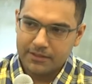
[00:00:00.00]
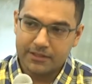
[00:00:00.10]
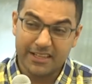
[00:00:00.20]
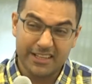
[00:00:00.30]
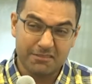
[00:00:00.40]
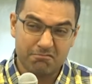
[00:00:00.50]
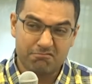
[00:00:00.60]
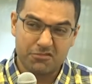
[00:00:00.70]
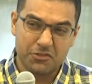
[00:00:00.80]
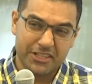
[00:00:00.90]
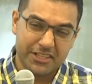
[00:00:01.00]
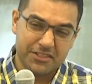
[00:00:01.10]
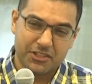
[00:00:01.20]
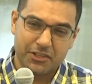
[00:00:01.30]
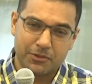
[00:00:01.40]
Again, 3
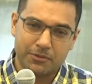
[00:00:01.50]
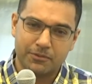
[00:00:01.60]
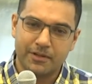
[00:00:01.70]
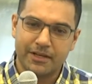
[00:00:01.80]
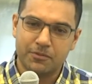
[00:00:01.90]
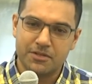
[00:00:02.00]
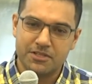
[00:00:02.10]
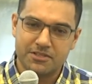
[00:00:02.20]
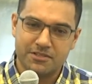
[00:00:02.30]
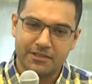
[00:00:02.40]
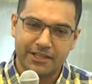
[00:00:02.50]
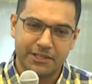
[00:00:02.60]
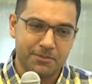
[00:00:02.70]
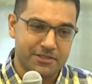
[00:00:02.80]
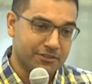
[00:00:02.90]
years ago, it was
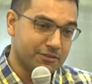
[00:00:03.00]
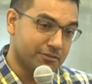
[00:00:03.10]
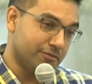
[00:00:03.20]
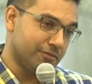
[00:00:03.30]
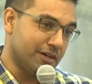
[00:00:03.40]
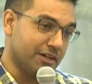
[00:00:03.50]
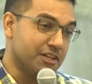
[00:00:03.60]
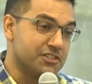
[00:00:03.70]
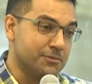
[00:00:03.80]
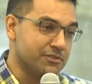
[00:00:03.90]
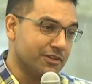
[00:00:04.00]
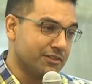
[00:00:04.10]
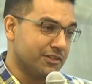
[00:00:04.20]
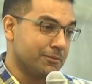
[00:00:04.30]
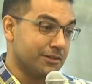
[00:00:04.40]
80% of our customers
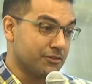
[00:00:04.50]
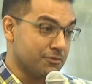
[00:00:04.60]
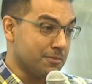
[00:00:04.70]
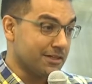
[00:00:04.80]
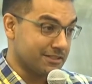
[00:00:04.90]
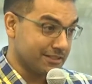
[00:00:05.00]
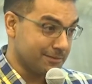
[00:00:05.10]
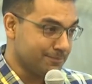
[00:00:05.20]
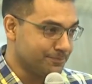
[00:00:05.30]
found out about us from marketing.